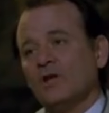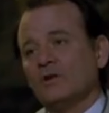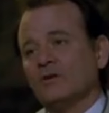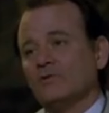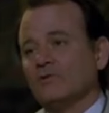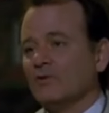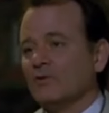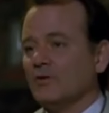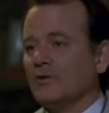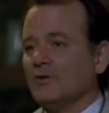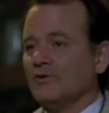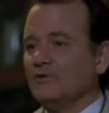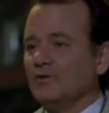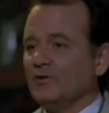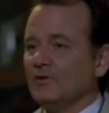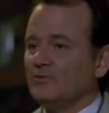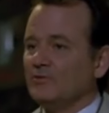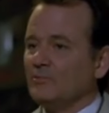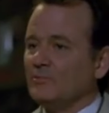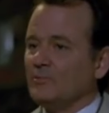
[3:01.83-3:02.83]
Getting so that
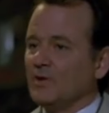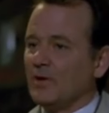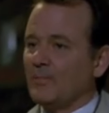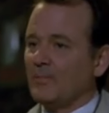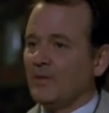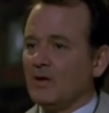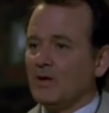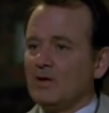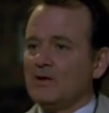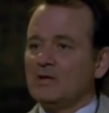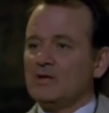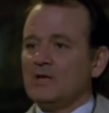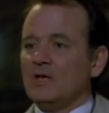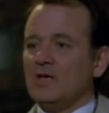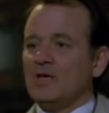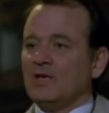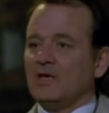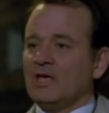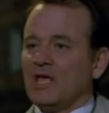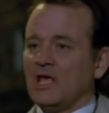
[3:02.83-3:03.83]
decent people
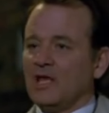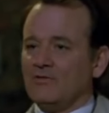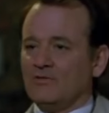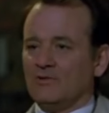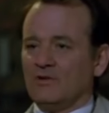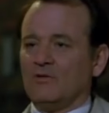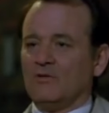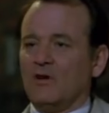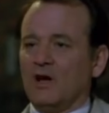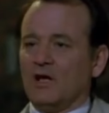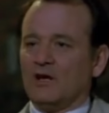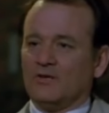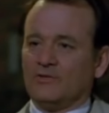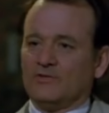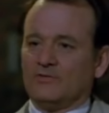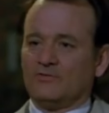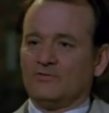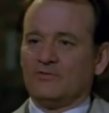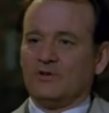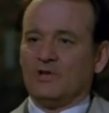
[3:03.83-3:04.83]
can't even go out on the
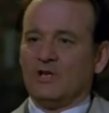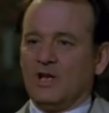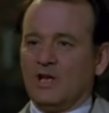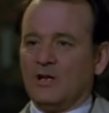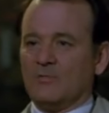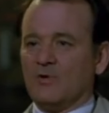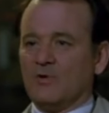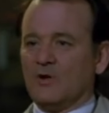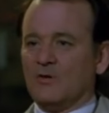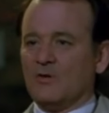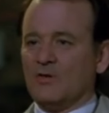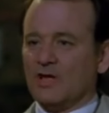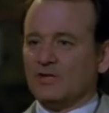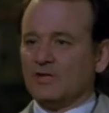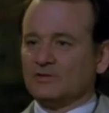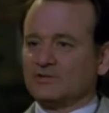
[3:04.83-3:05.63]
street anymore without